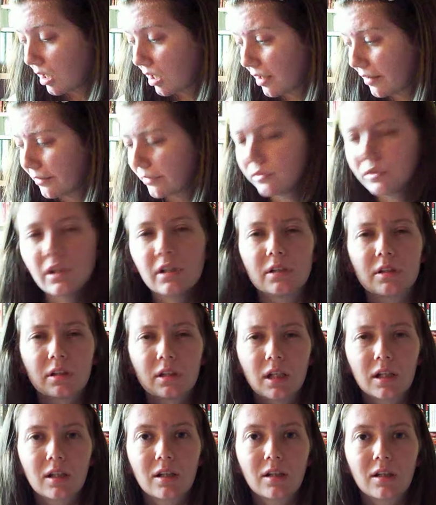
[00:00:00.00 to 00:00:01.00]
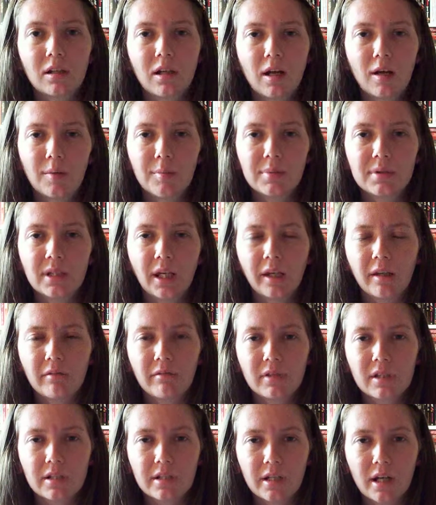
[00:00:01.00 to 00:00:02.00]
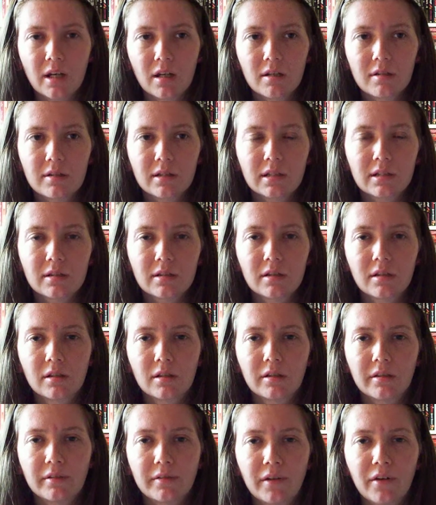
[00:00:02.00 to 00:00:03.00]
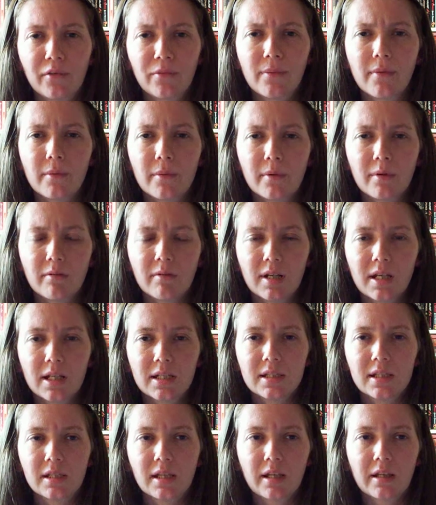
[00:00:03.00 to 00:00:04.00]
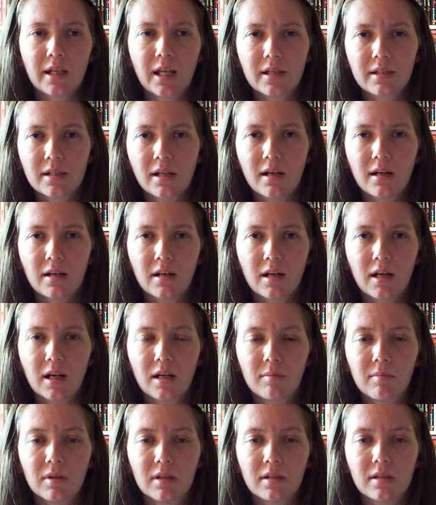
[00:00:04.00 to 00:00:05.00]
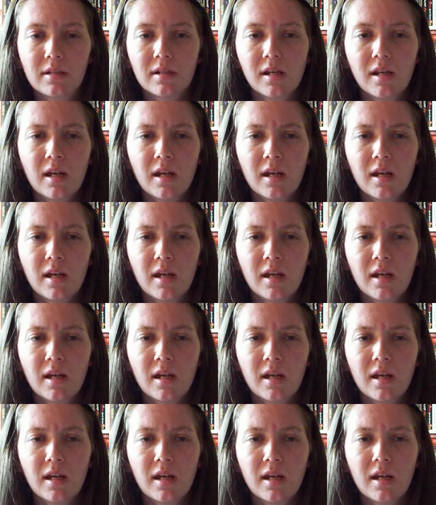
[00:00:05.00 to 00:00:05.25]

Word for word: I thought I'd do like little update videos of what we're reading at that time and